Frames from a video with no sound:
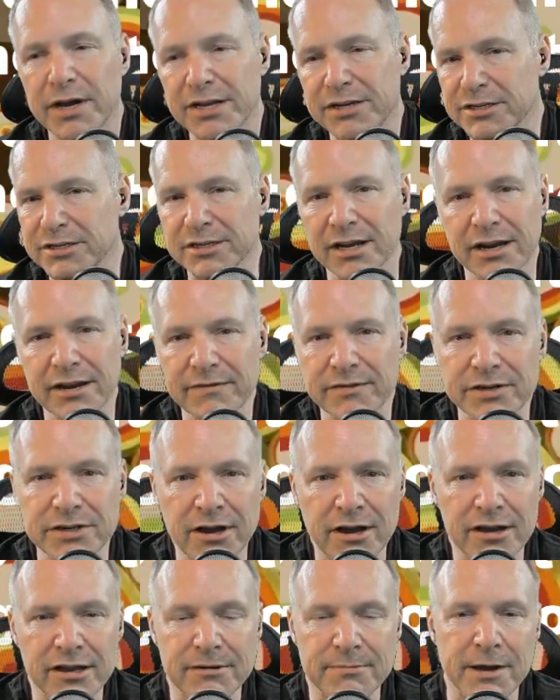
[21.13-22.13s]
is not even
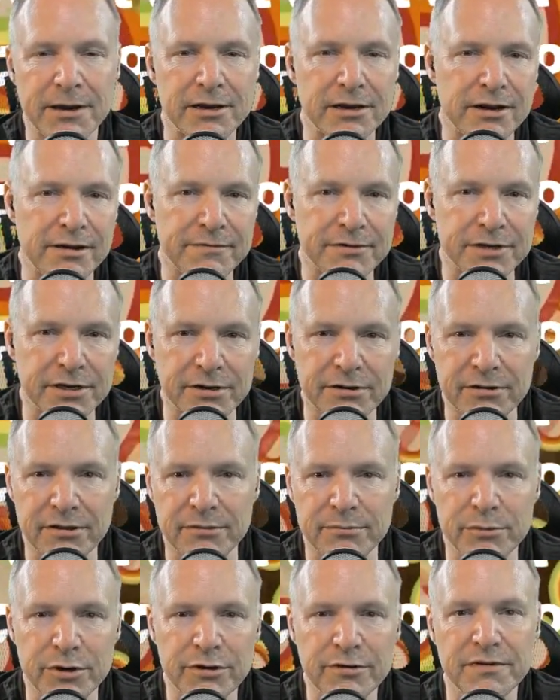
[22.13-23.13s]
talking about enough to go to the
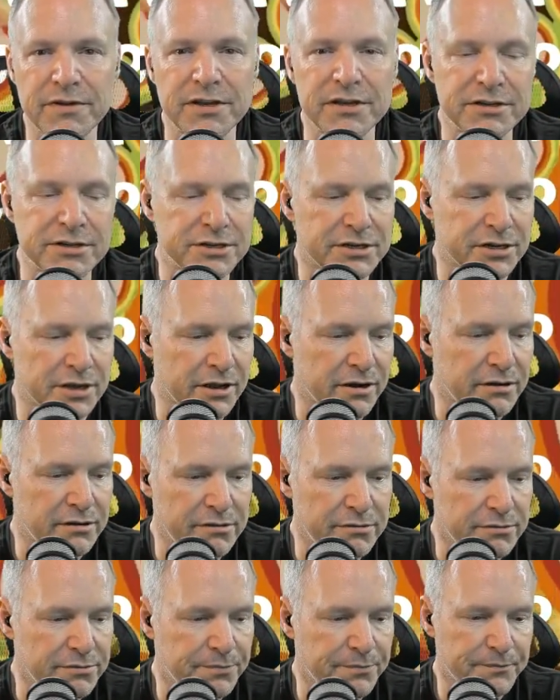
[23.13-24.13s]
movies, to
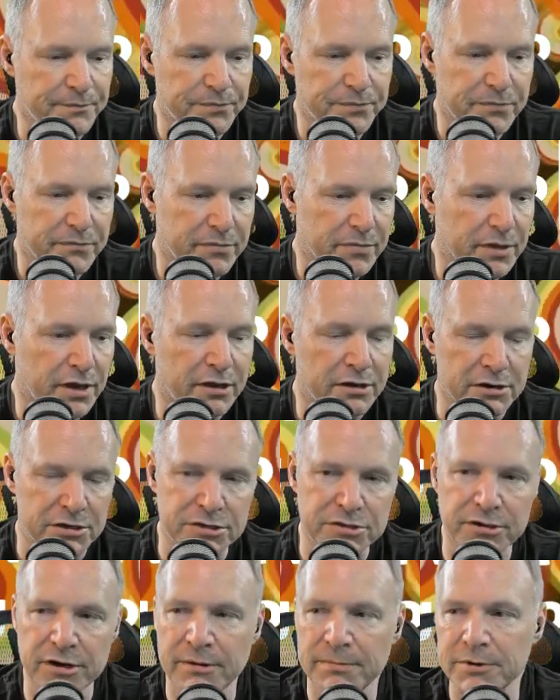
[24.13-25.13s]
go on a
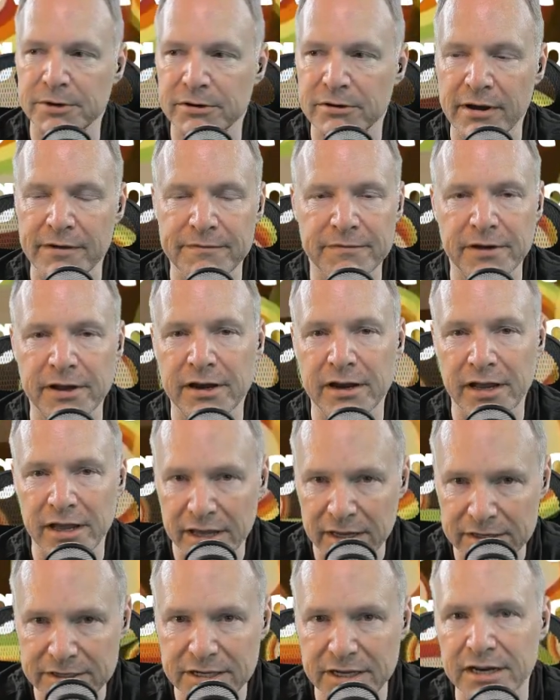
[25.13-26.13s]
trip, to go have fun.
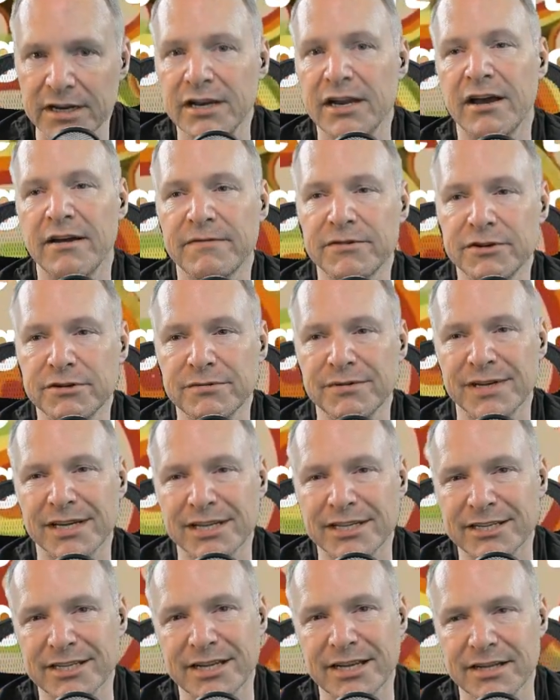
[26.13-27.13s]
It's enough to
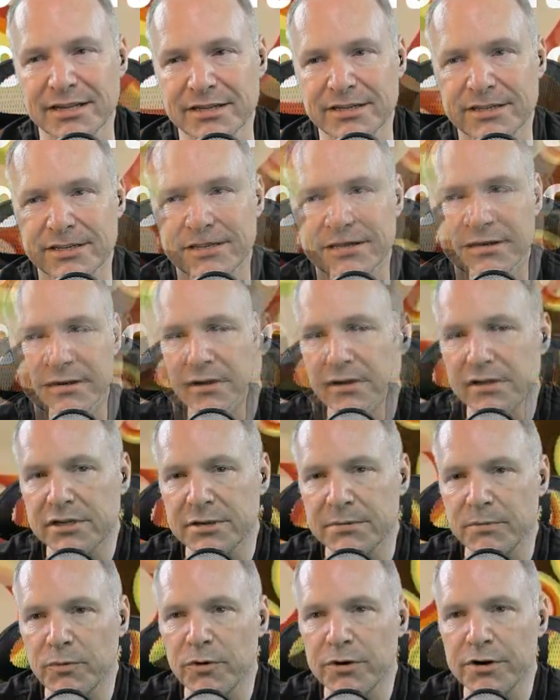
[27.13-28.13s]
exist. It's
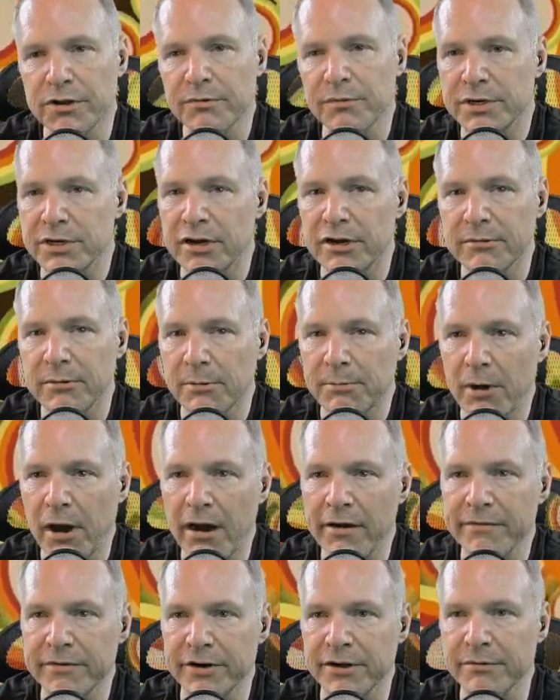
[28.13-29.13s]
important that we talk about
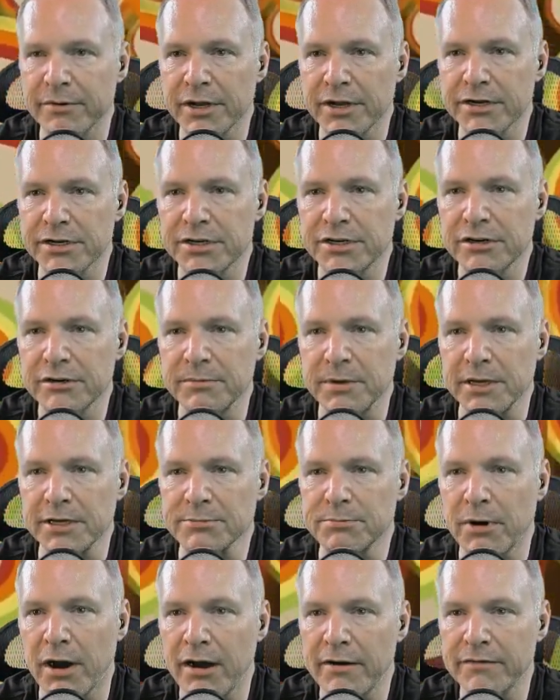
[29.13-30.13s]
poverty wage too, because
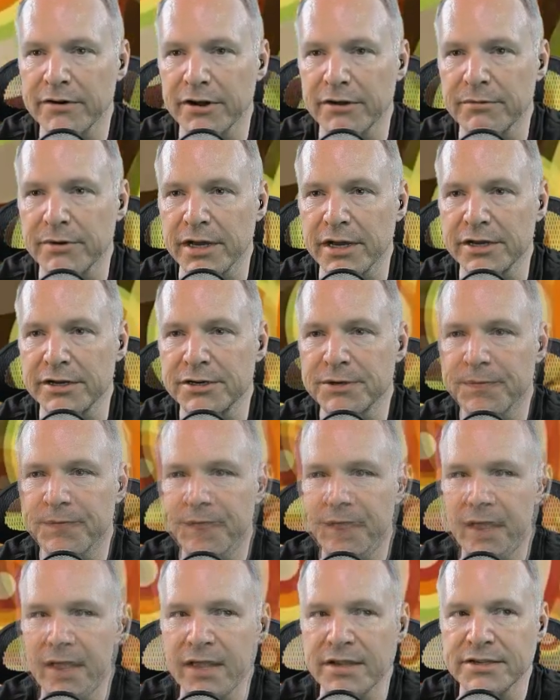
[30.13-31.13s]
poverty wage
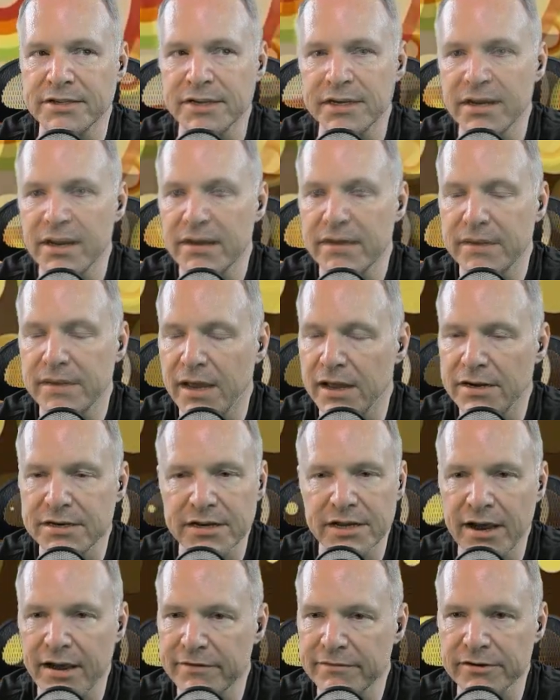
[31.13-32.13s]
is enough not to
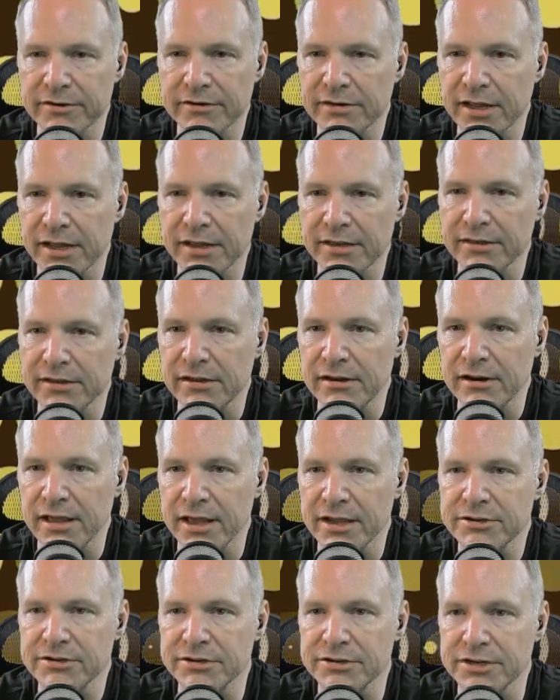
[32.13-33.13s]
cover like the little
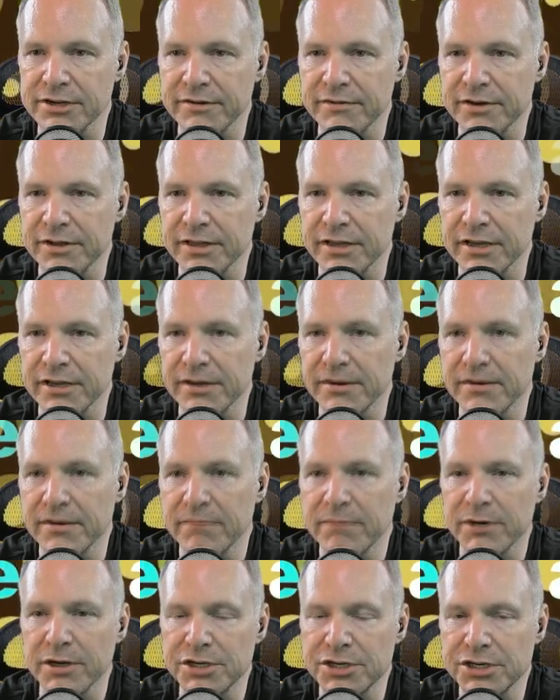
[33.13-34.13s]
extras and everything,
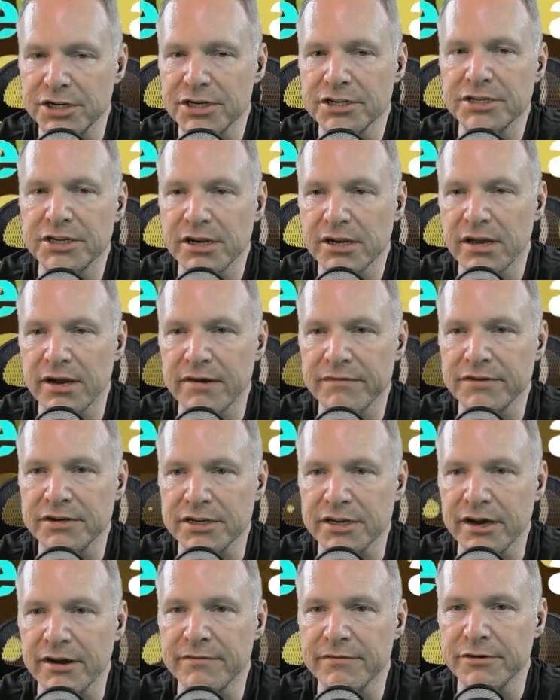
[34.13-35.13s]
but just enough to
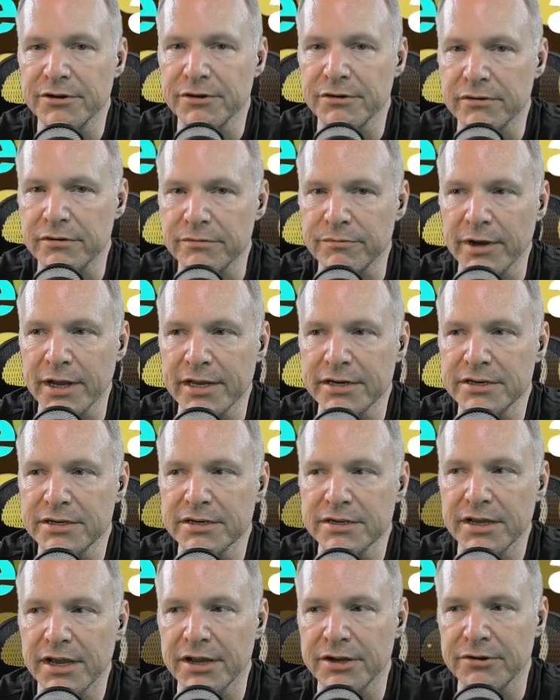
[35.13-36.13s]
cover your rent
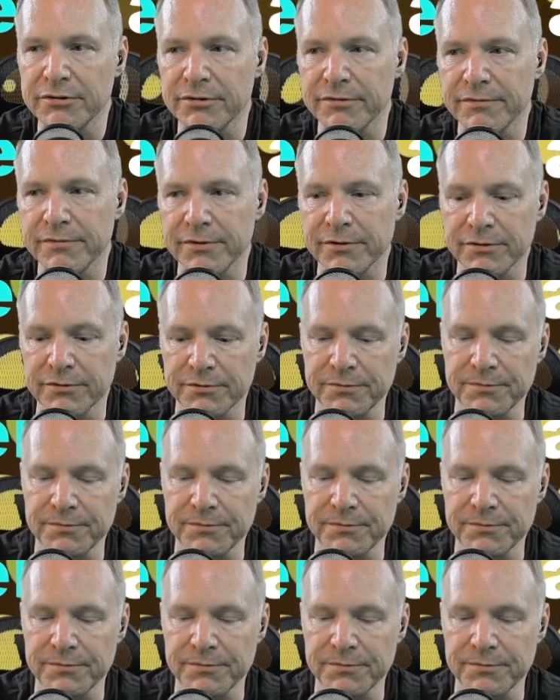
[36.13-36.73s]
and your food.